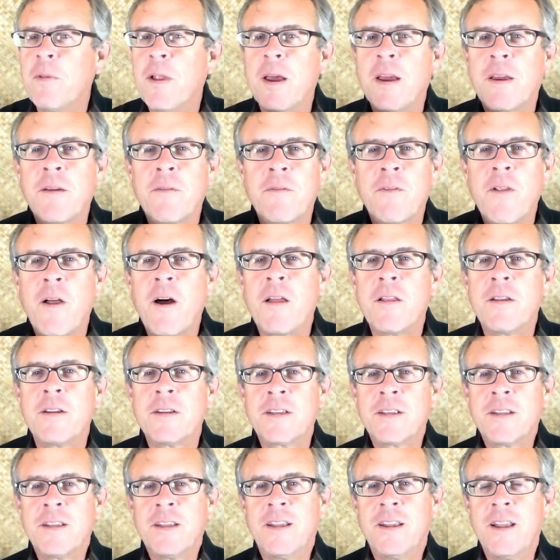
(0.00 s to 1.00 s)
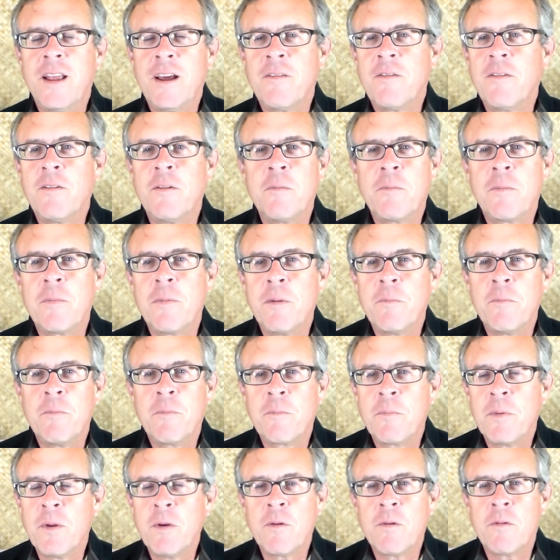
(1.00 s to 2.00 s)
like flawlessly level and
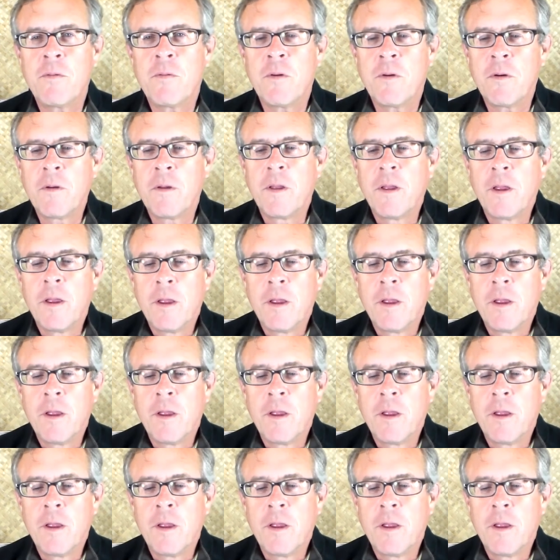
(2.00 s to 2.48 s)
beautiful.